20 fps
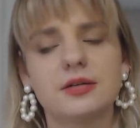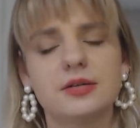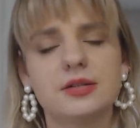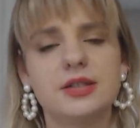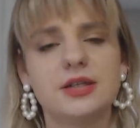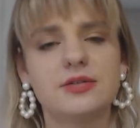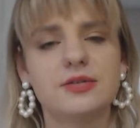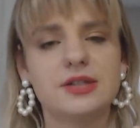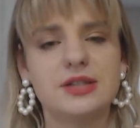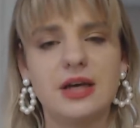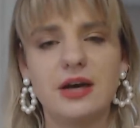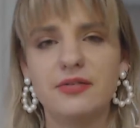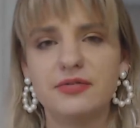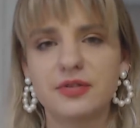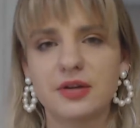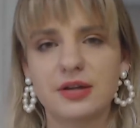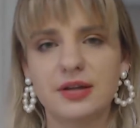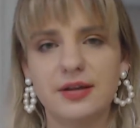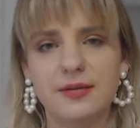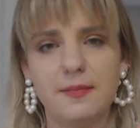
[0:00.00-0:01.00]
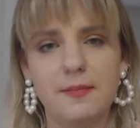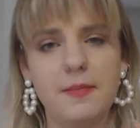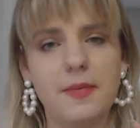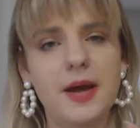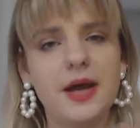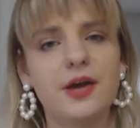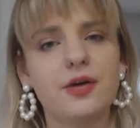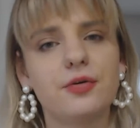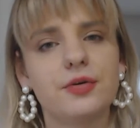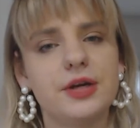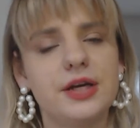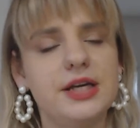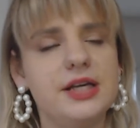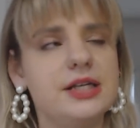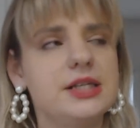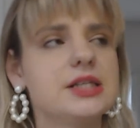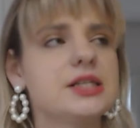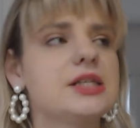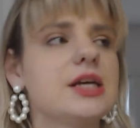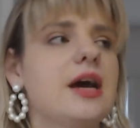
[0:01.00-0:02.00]
There is definitely
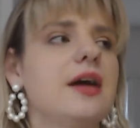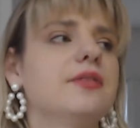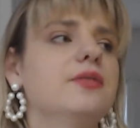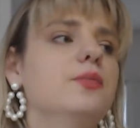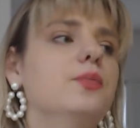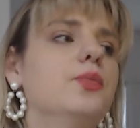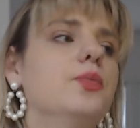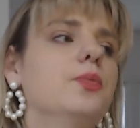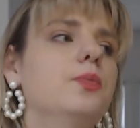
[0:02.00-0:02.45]
berries and